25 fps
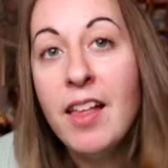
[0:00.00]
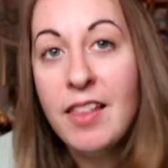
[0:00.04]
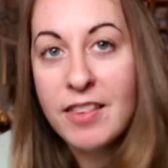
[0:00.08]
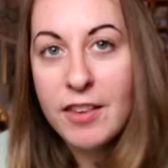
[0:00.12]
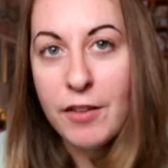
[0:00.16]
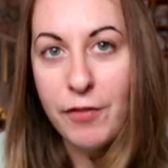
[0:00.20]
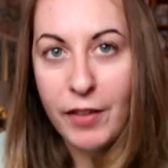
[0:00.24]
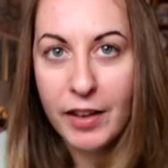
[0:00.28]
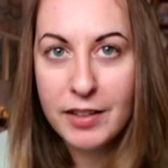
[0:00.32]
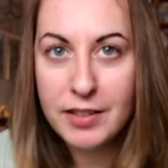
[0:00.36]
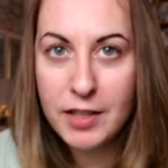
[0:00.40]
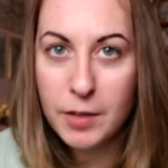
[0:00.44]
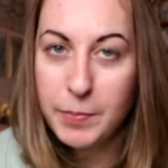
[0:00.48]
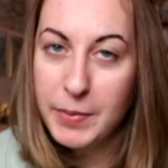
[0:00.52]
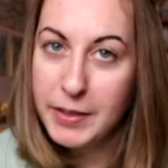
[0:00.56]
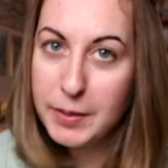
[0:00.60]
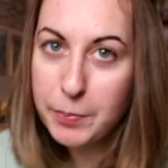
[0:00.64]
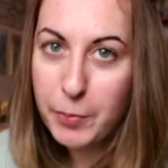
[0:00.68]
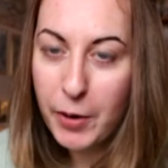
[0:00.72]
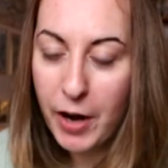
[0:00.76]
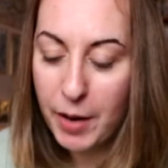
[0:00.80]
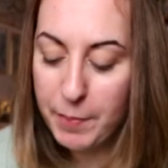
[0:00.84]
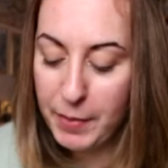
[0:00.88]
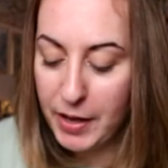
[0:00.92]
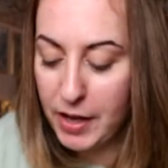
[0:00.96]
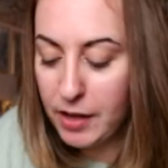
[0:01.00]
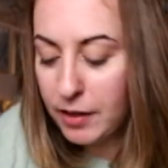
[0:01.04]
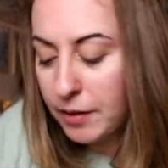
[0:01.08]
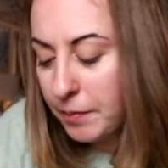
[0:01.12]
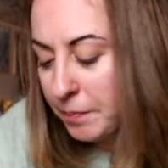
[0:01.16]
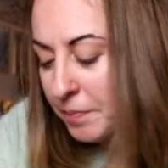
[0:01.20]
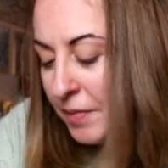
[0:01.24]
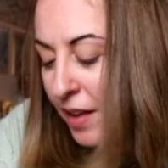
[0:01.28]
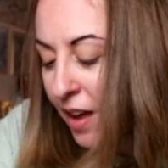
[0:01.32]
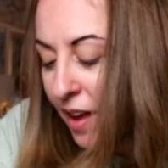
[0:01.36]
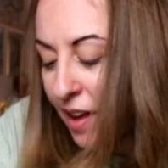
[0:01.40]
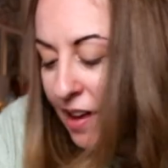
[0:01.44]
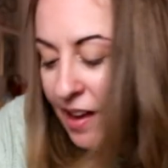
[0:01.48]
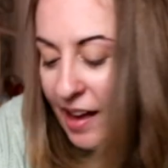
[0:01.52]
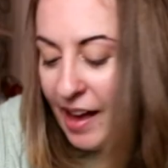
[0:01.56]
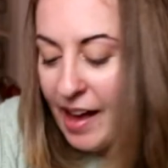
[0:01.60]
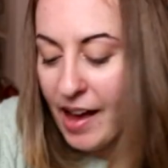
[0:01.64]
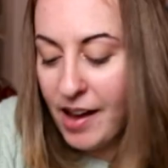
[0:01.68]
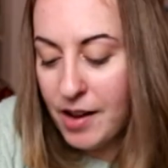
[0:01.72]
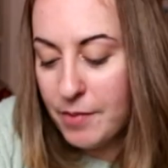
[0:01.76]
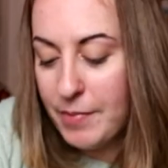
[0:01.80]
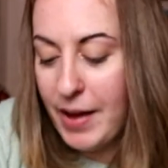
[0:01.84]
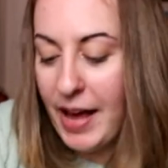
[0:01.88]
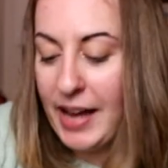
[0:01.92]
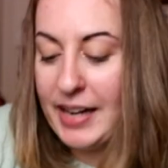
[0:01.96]
So first up is Primark,
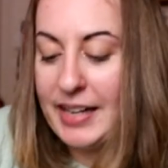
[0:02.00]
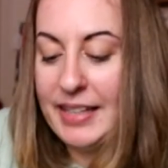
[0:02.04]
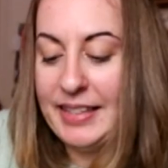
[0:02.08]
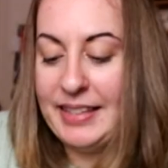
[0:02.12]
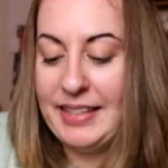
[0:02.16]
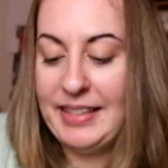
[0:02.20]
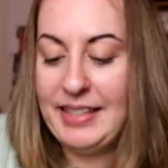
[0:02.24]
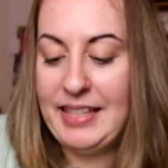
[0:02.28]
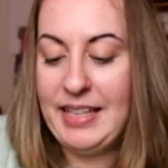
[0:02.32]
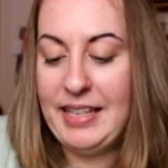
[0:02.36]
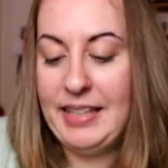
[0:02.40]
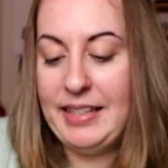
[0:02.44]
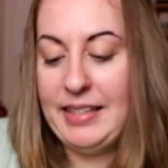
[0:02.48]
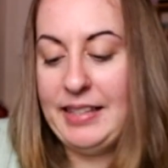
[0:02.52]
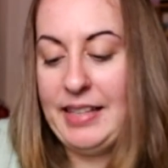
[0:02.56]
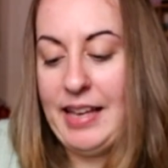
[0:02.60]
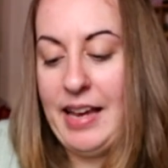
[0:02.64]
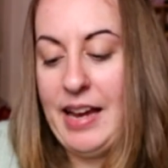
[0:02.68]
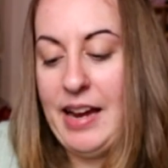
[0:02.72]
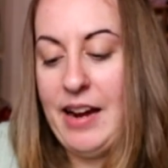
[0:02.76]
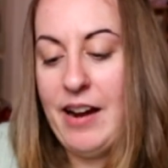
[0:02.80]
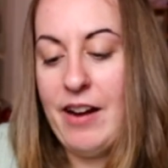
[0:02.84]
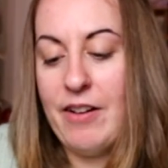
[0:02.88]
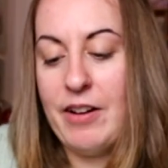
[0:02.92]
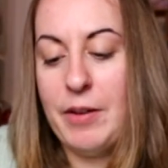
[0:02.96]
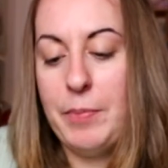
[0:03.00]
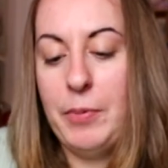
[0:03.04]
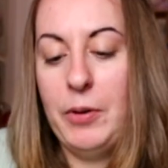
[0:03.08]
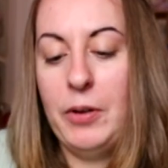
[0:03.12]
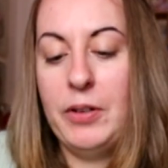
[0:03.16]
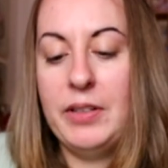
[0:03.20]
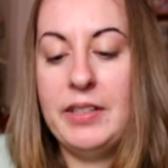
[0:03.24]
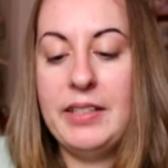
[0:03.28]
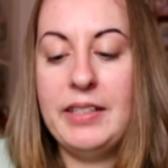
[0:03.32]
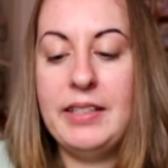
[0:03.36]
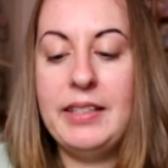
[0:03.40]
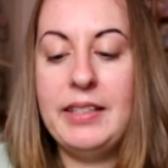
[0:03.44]
um, and it's this Harry Potter